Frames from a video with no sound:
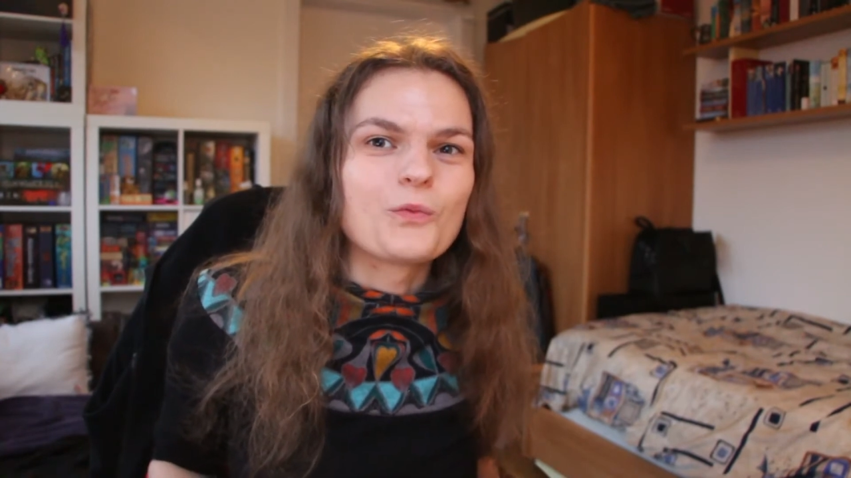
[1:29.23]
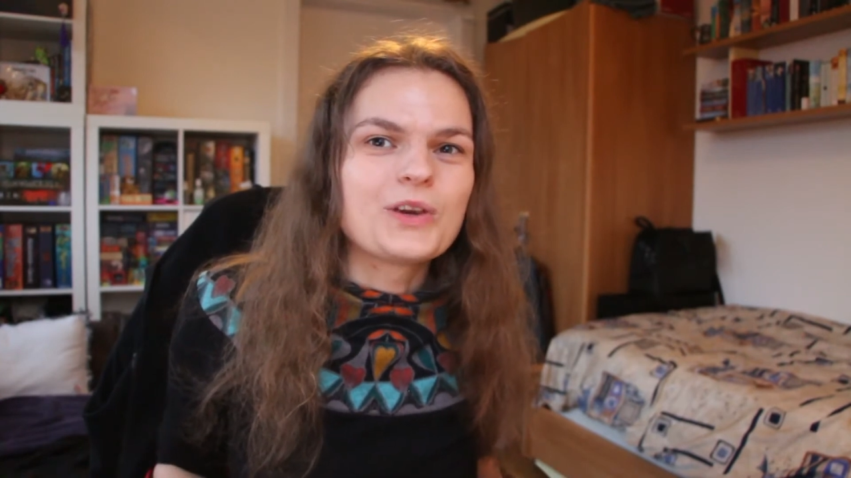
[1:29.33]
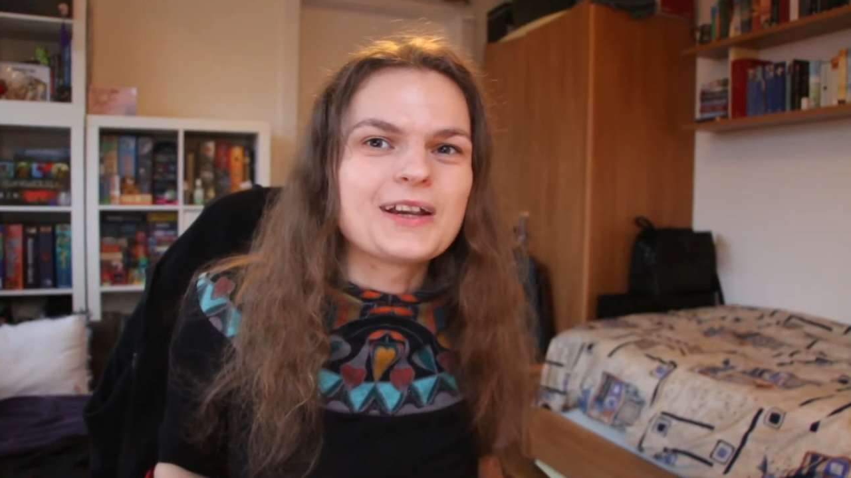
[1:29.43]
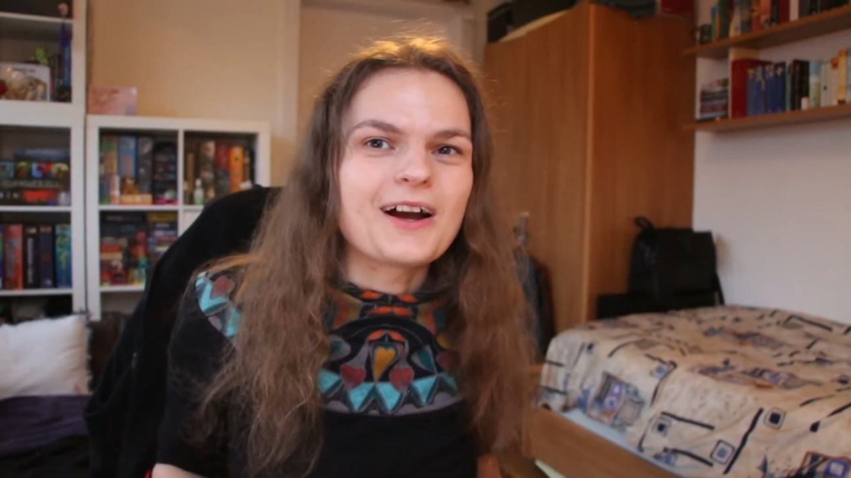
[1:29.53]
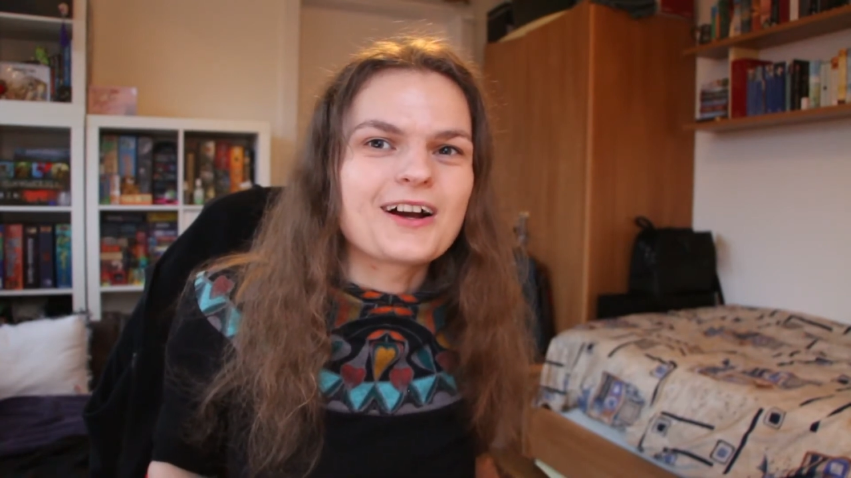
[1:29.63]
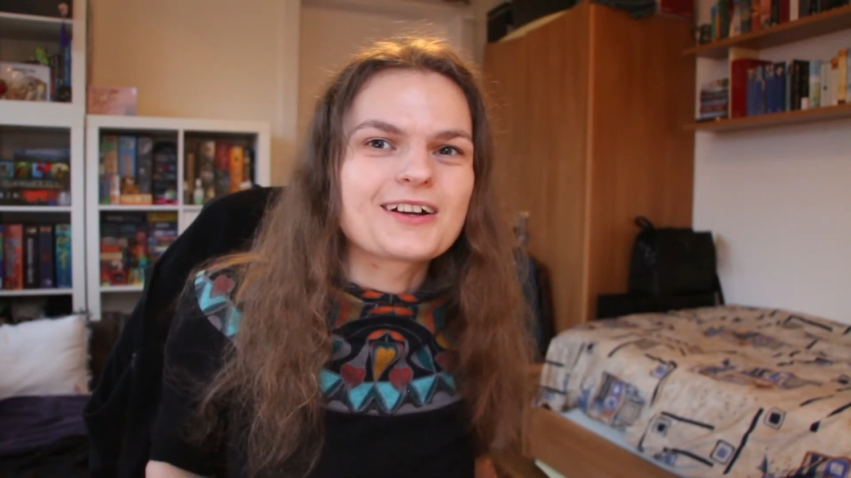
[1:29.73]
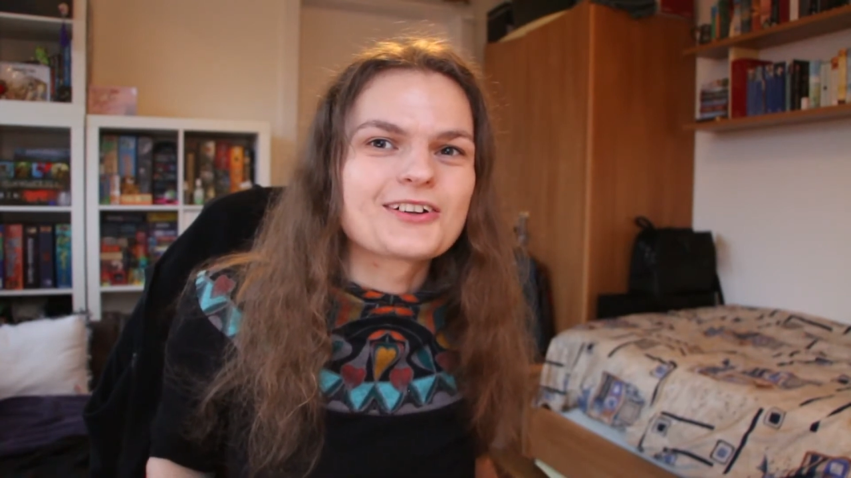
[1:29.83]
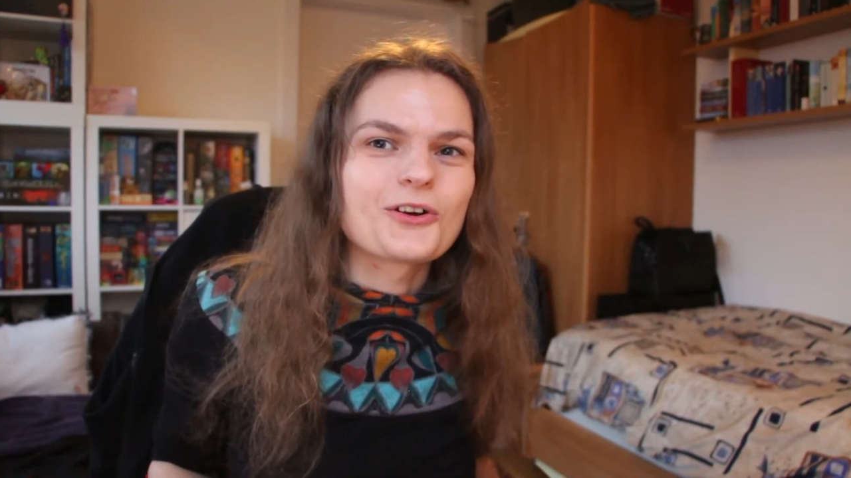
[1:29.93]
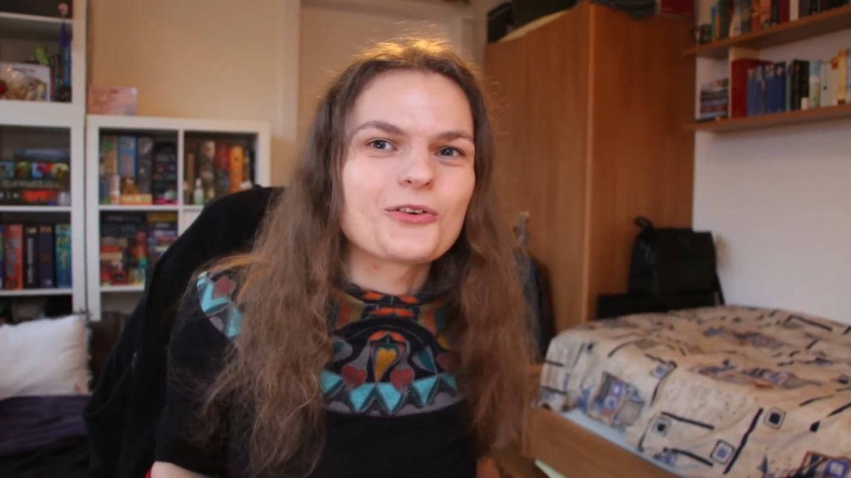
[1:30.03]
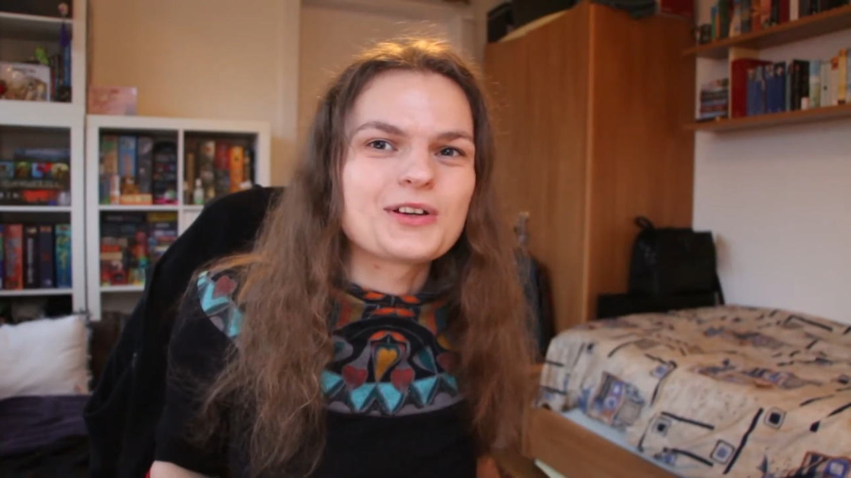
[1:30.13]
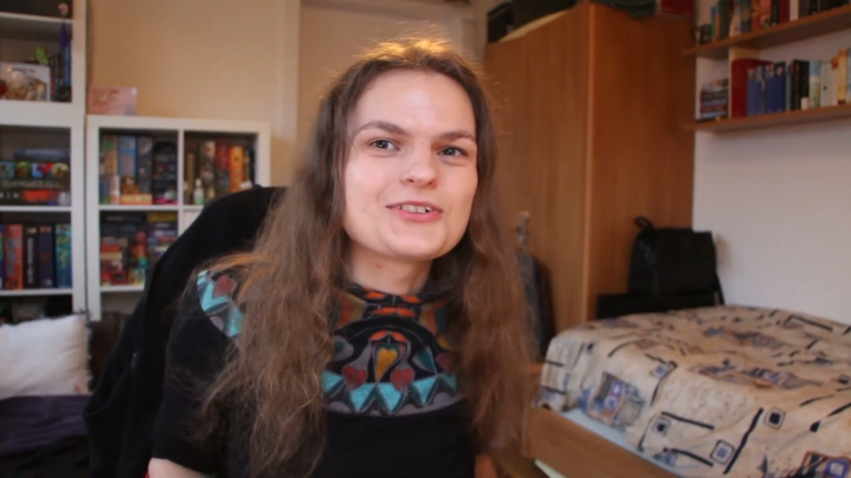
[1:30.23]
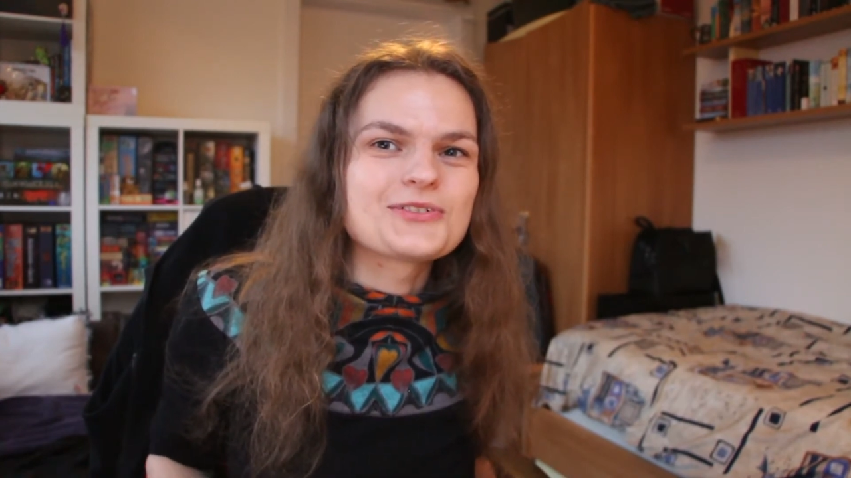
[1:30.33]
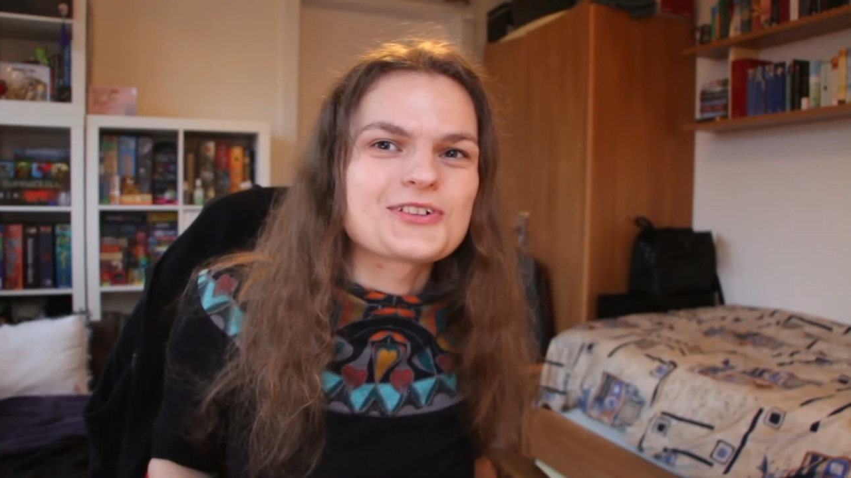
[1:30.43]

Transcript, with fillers: we are going to